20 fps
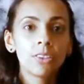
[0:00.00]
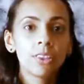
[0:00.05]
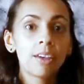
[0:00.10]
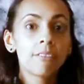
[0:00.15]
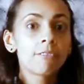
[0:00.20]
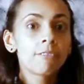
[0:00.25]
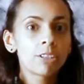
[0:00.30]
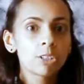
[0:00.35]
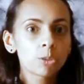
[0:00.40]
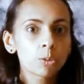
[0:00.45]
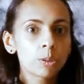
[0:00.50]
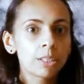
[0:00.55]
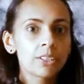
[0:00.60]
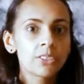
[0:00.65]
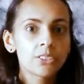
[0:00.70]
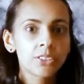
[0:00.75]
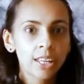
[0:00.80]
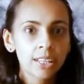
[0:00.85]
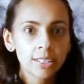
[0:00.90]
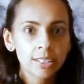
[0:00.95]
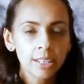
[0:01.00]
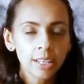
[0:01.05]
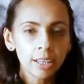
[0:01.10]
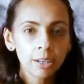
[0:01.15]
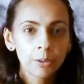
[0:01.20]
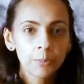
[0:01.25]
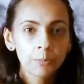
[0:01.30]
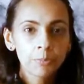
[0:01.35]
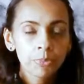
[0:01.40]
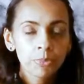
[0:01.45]
their visual
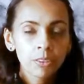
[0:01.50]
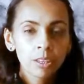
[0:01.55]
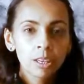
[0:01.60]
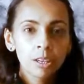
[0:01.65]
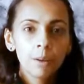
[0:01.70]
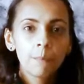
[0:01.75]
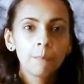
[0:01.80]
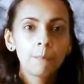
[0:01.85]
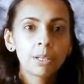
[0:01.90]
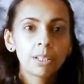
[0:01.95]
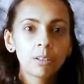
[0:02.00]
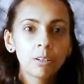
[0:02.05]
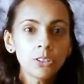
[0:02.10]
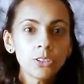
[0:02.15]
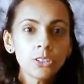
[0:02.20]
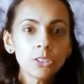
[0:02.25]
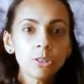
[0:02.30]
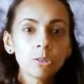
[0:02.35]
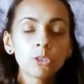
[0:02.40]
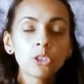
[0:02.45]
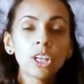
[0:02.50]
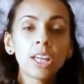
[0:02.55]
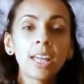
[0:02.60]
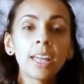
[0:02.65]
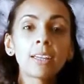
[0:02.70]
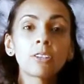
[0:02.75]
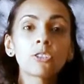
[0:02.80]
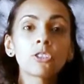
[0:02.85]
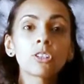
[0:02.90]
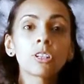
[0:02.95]
aesthetic, but also
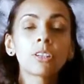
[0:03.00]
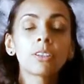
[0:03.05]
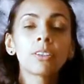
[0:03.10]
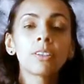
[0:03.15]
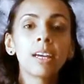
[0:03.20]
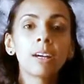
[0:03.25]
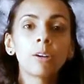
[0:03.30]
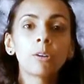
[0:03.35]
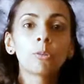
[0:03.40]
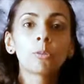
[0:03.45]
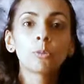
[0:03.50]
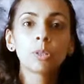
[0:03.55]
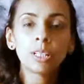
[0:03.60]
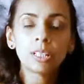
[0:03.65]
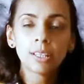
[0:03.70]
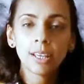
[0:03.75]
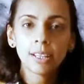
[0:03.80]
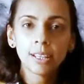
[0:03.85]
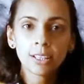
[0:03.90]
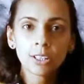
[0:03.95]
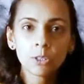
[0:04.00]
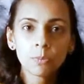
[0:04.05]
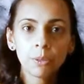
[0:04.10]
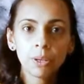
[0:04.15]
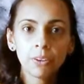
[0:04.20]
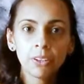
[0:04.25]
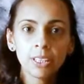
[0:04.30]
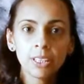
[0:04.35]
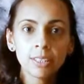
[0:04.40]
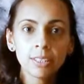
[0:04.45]
changed their retail
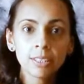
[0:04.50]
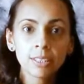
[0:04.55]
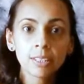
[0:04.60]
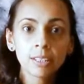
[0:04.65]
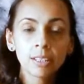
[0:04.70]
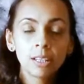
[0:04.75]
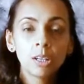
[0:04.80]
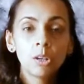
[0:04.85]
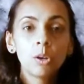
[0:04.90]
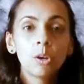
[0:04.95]
experience,